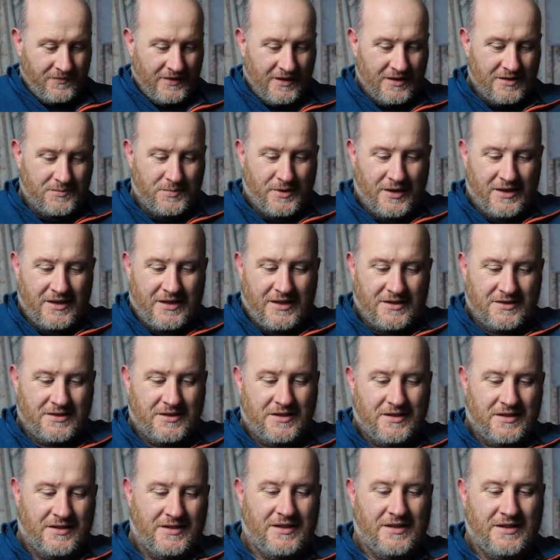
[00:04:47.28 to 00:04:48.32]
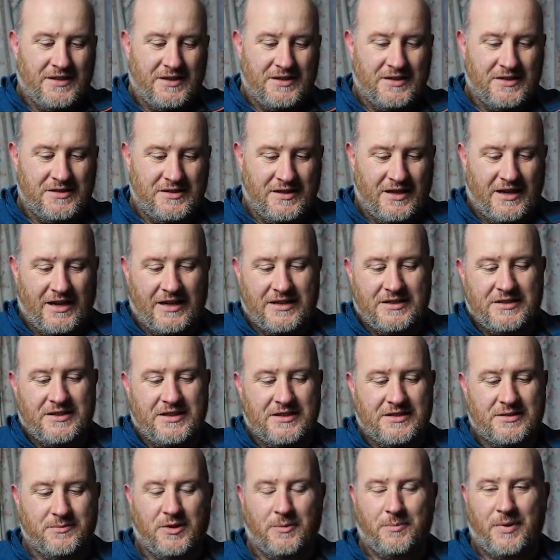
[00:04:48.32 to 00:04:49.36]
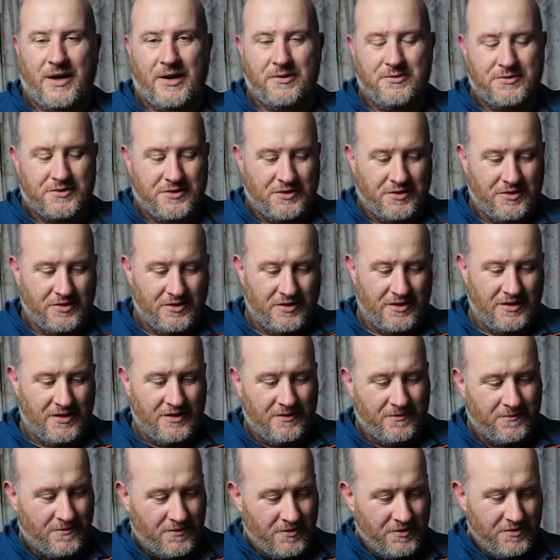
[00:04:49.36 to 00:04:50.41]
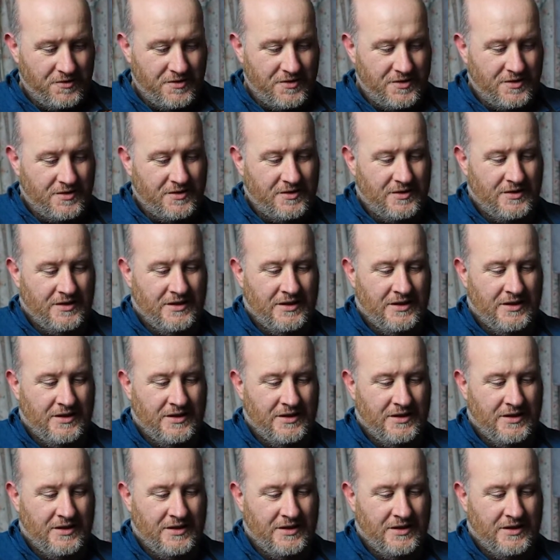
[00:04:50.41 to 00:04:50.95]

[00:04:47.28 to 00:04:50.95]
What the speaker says: This bag has a nice accessible pouch on the front.